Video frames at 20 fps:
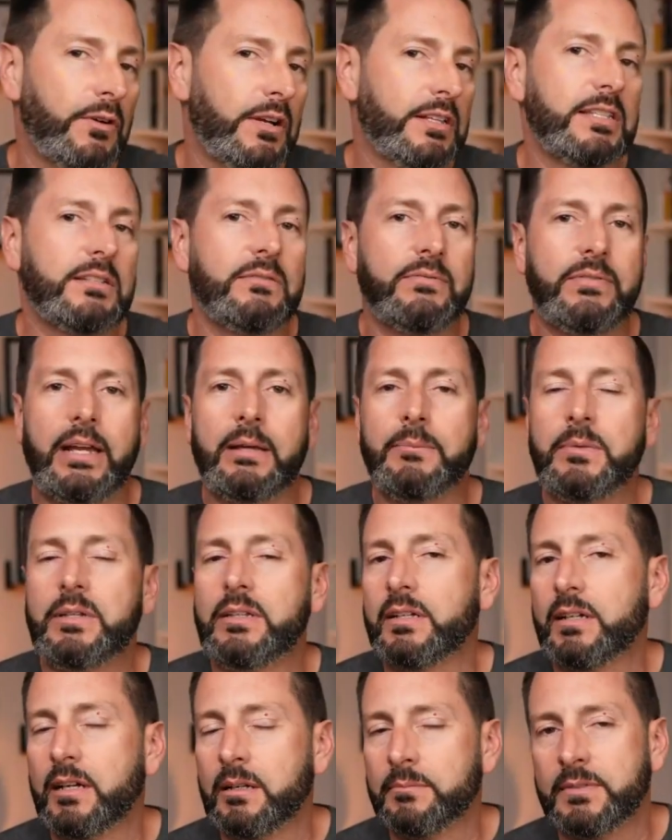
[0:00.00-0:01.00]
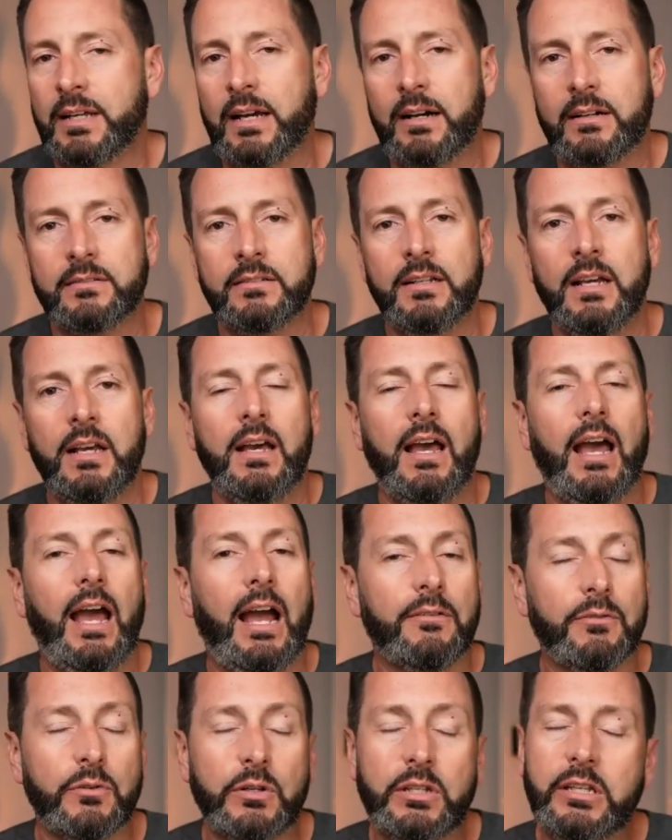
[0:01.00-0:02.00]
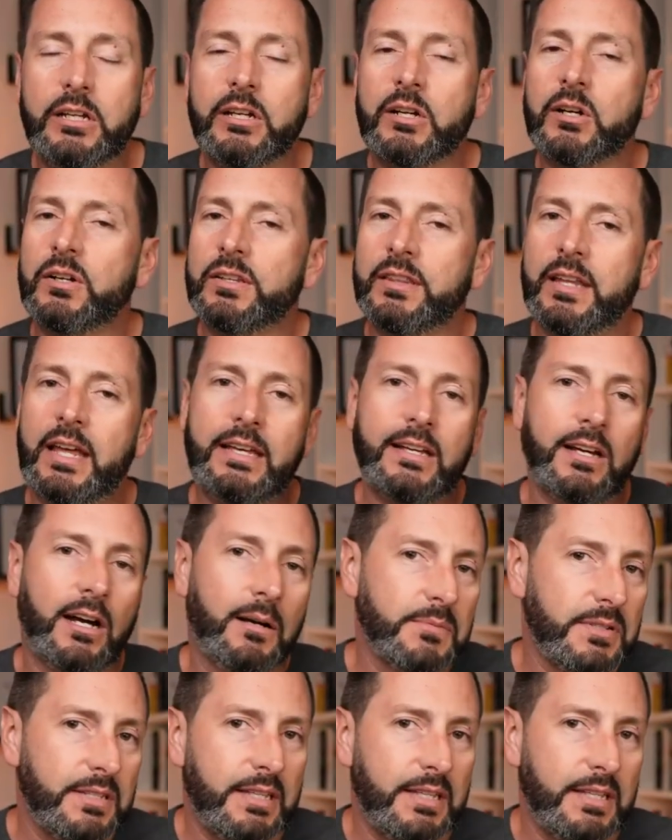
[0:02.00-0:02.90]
friends and family that come down every year, and they come